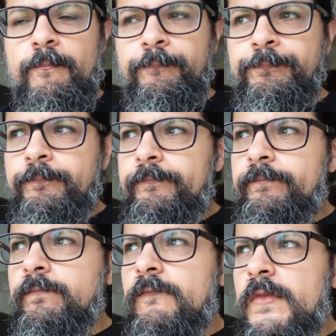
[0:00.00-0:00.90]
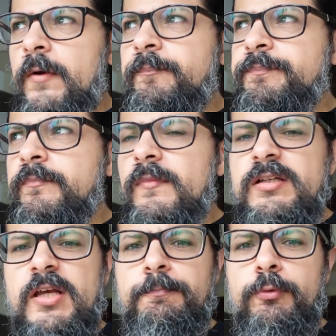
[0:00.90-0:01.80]

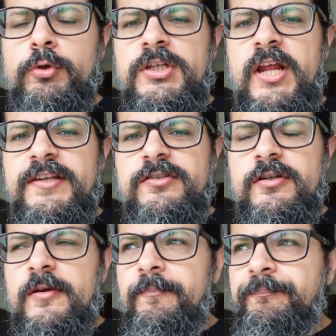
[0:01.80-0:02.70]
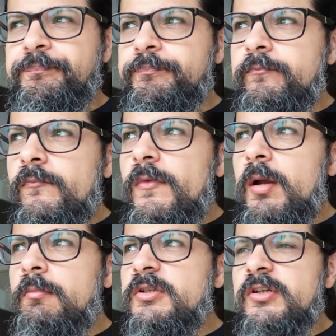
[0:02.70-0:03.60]
It's like protein ice cream.
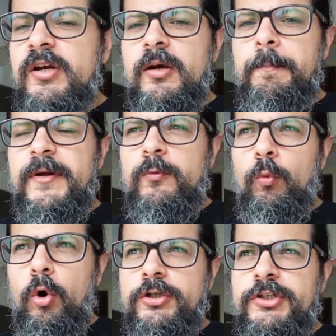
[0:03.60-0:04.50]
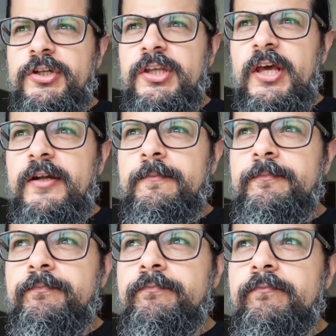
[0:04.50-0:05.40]
It's a bit watery
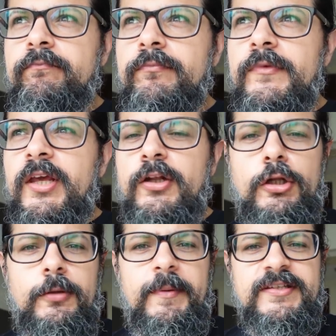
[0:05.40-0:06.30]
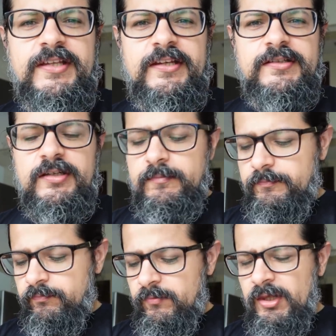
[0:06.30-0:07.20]
and yeah, not the best ice
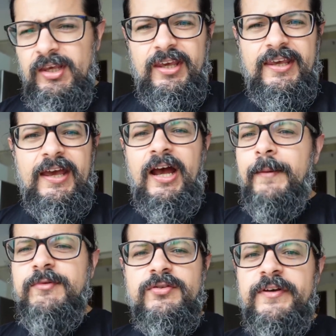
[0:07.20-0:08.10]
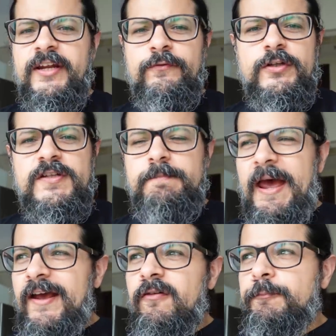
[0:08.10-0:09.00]
cream. Yeah, I'm just waiting for this
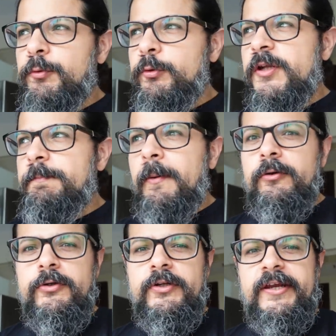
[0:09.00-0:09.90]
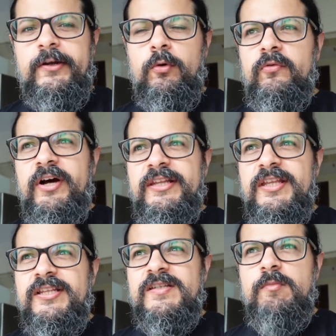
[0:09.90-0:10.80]
bag of protein powder to get over. I
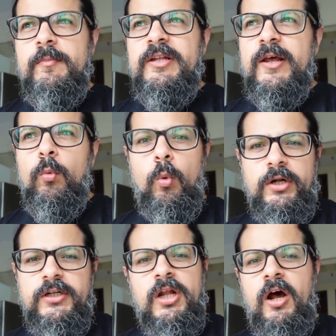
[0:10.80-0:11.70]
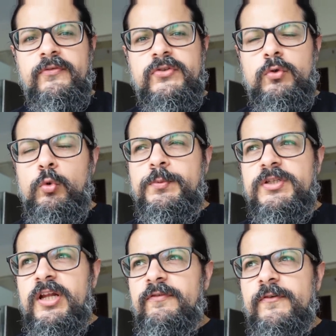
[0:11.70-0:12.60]
think there's maybe like 1.5
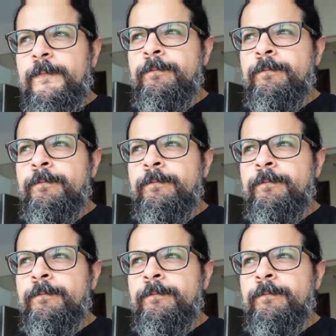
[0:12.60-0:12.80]
scoops left.